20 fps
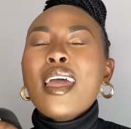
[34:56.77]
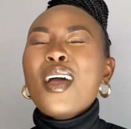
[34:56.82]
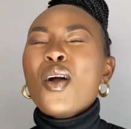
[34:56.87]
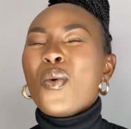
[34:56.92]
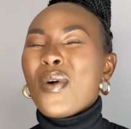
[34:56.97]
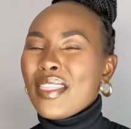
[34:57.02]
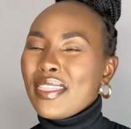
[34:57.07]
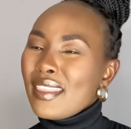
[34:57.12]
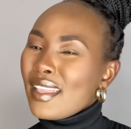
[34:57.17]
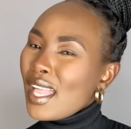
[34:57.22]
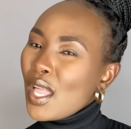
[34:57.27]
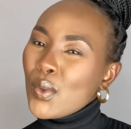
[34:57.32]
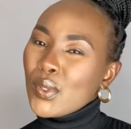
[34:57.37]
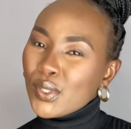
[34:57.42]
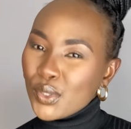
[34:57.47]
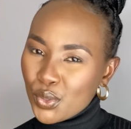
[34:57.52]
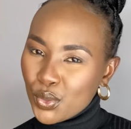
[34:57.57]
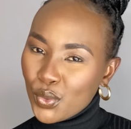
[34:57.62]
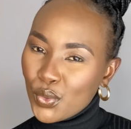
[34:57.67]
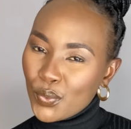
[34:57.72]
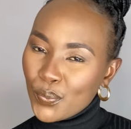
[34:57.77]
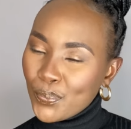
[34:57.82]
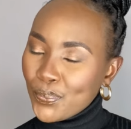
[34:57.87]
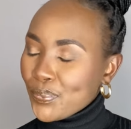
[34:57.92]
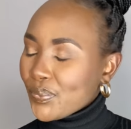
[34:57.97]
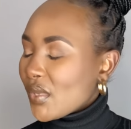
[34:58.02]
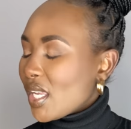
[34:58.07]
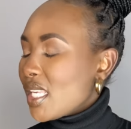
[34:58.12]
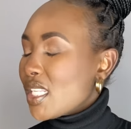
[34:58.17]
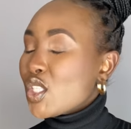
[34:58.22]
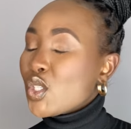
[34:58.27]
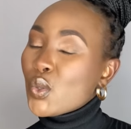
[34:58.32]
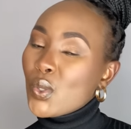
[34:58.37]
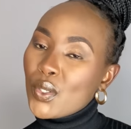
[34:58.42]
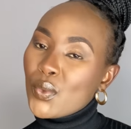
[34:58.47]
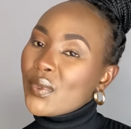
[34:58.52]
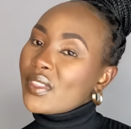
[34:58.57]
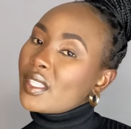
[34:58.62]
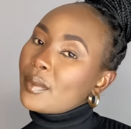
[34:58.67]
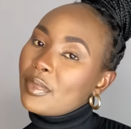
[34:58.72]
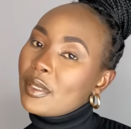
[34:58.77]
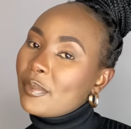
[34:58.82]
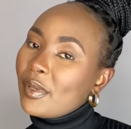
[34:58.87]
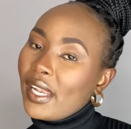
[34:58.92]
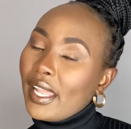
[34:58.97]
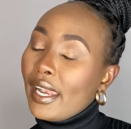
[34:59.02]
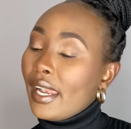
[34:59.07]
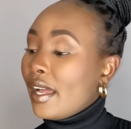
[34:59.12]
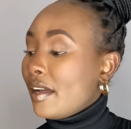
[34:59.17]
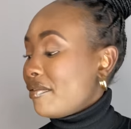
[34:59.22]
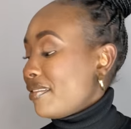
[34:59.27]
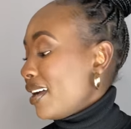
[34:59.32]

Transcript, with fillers: One thing I will do is twin with the people I love.